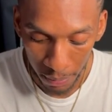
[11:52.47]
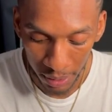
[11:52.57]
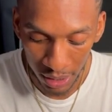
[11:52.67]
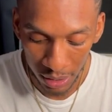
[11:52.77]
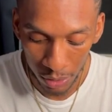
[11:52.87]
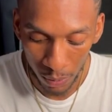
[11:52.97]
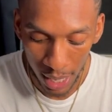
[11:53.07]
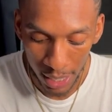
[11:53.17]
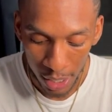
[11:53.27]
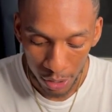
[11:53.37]
But this is
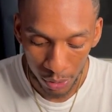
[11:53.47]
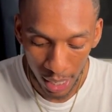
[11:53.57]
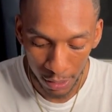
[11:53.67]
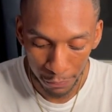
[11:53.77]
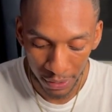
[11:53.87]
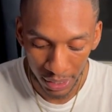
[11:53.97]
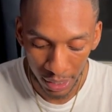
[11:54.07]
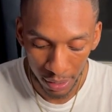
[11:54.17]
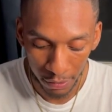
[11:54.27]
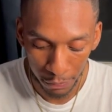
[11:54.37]
why you got to
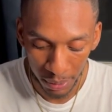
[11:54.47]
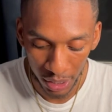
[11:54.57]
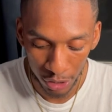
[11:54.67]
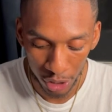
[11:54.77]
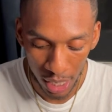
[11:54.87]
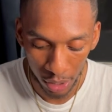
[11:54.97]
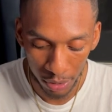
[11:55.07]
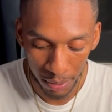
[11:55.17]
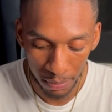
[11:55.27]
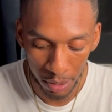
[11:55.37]
forgive because you're not going
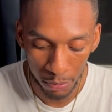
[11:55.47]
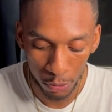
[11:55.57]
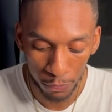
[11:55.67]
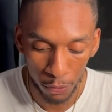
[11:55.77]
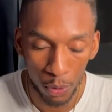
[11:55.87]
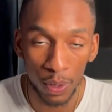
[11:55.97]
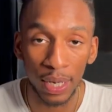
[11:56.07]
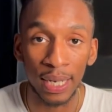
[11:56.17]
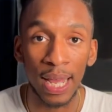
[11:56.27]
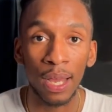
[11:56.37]
to be able to move
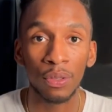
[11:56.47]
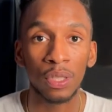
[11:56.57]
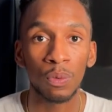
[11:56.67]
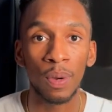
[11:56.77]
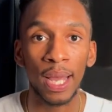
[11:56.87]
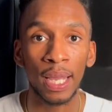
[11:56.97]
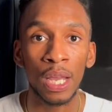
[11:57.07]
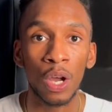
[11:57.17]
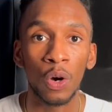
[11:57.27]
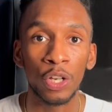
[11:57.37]
forward in a healthy way
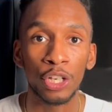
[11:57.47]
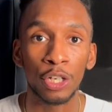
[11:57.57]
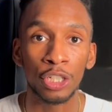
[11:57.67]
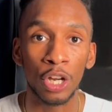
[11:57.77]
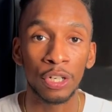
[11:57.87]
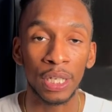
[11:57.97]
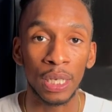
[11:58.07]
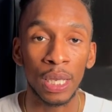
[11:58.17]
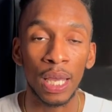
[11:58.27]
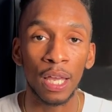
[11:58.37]
on your
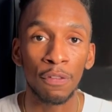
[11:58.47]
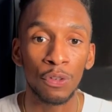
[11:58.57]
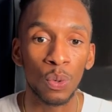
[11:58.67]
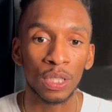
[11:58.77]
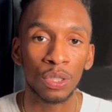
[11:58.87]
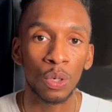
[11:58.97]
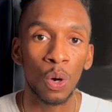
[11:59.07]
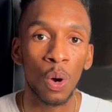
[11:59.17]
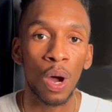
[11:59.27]
journey if you are still